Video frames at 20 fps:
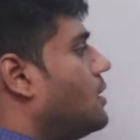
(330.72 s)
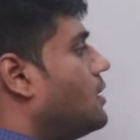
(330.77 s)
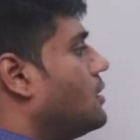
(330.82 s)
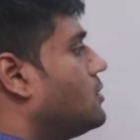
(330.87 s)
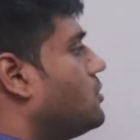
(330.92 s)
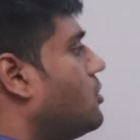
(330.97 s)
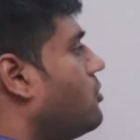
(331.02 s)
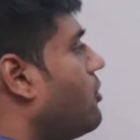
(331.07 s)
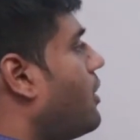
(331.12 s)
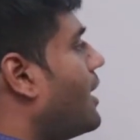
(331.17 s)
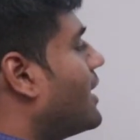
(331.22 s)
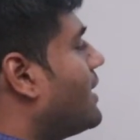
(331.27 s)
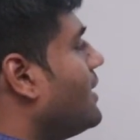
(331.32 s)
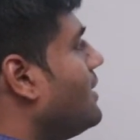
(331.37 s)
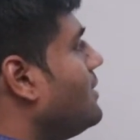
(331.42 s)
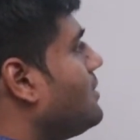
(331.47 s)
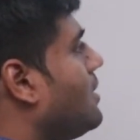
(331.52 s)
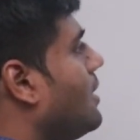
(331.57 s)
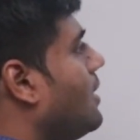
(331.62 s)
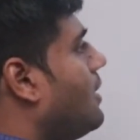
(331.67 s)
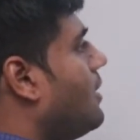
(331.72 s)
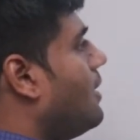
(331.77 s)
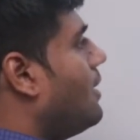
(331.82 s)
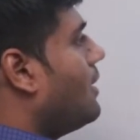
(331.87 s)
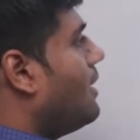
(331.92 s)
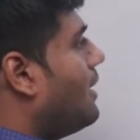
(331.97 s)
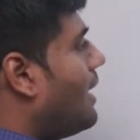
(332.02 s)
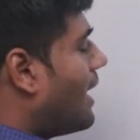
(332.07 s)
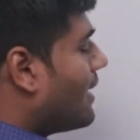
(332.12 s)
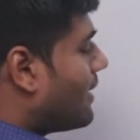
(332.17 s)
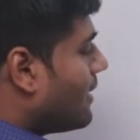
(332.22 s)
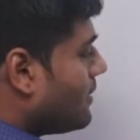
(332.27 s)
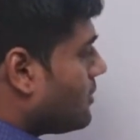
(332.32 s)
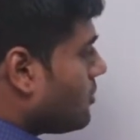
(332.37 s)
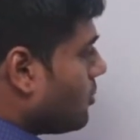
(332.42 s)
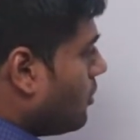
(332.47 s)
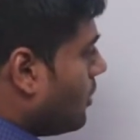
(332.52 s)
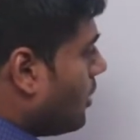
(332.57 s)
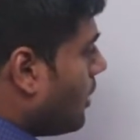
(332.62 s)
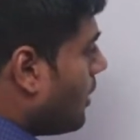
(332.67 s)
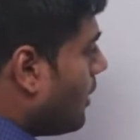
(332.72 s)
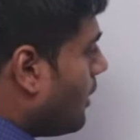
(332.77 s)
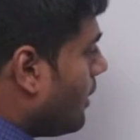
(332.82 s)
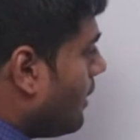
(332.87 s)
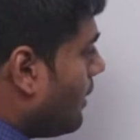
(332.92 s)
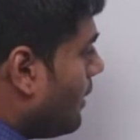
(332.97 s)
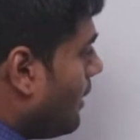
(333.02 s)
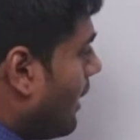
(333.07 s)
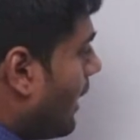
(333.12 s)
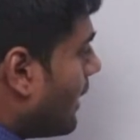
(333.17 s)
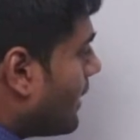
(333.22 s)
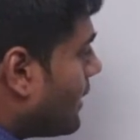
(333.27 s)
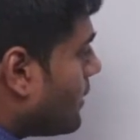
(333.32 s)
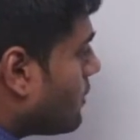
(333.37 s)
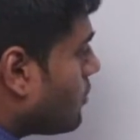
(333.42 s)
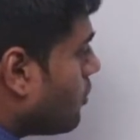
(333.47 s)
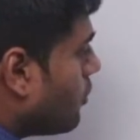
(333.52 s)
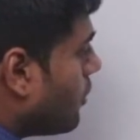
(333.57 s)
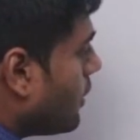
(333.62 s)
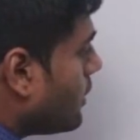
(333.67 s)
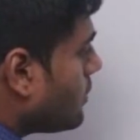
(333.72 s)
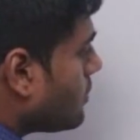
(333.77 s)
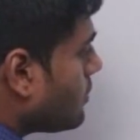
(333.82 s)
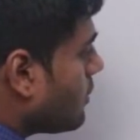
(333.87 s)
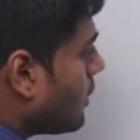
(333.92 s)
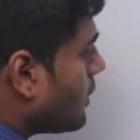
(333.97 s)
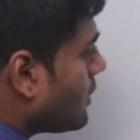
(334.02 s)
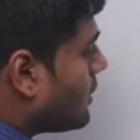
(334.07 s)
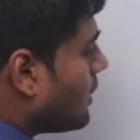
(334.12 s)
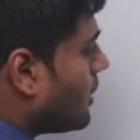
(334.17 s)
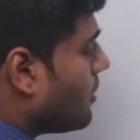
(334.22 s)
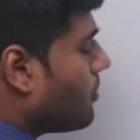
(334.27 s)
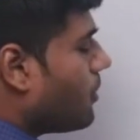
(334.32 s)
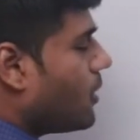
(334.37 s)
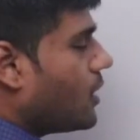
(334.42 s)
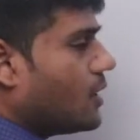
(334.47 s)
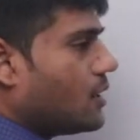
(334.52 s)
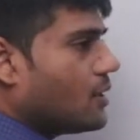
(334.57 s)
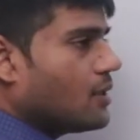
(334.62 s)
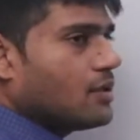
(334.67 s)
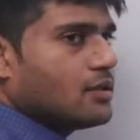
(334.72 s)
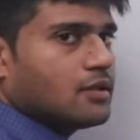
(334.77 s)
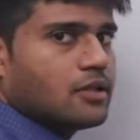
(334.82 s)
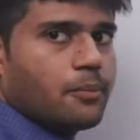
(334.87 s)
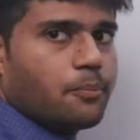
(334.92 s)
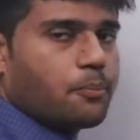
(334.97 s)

So what is latitude? Latitude is nothing but the